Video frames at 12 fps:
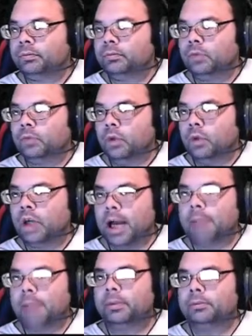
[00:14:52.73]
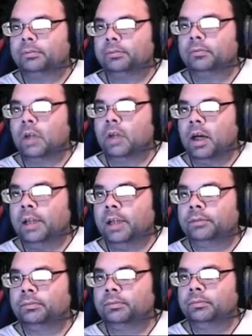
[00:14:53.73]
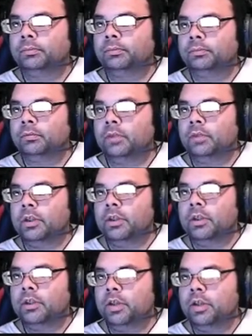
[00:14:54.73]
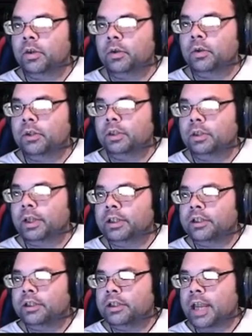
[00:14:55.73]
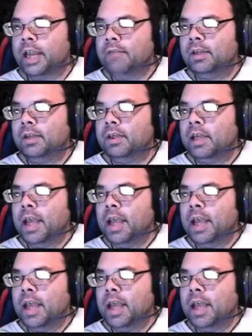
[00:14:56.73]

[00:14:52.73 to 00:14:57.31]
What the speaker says: Well, crap. All right. So let's save it.